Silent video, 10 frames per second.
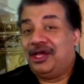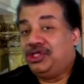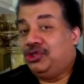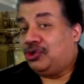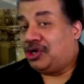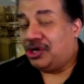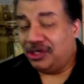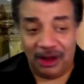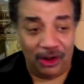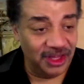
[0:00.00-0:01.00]
you
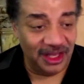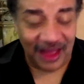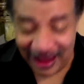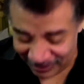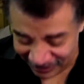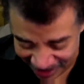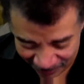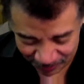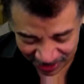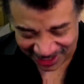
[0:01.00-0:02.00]
couldn't hold the lottery
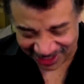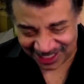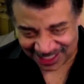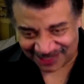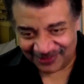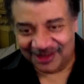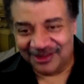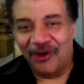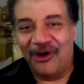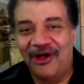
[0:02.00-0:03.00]
because
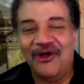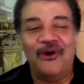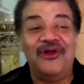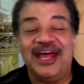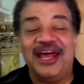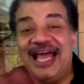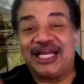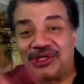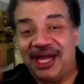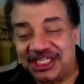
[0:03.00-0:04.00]
all that
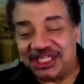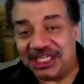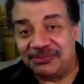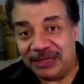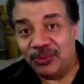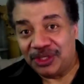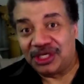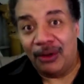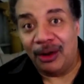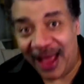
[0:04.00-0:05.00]
extra education money would
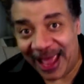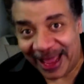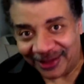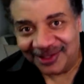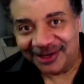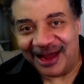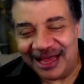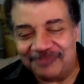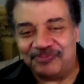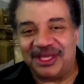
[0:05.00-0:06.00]
go away,
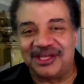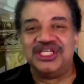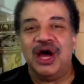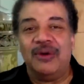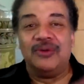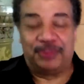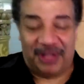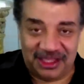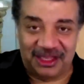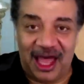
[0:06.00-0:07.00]
right? Because no one would
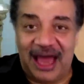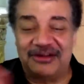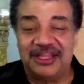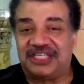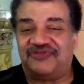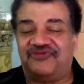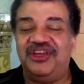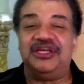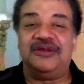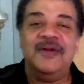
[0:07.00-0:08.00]
play the lottery that's
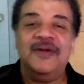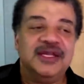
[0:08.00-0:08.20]
feeding you.